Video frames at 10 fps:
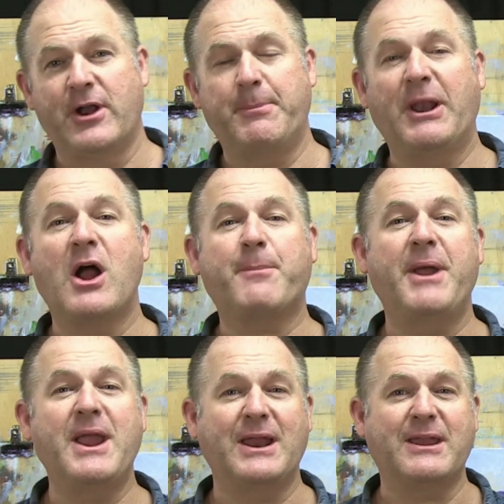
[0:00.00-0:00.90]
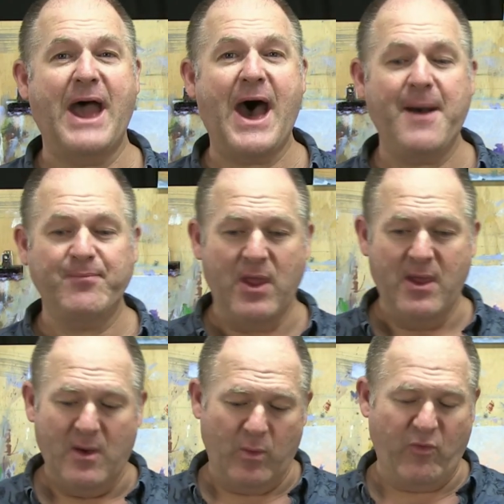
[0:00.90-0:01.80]
It'll be like being in a car
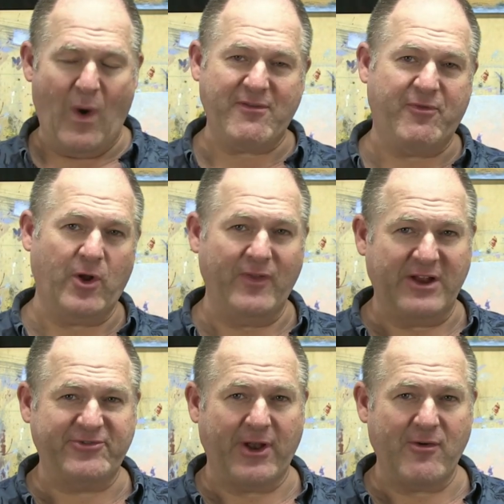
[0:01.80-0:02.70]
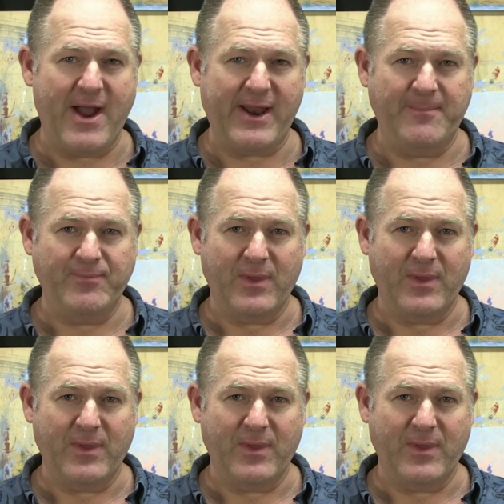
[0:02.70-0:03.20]
with one foot on the accelerator,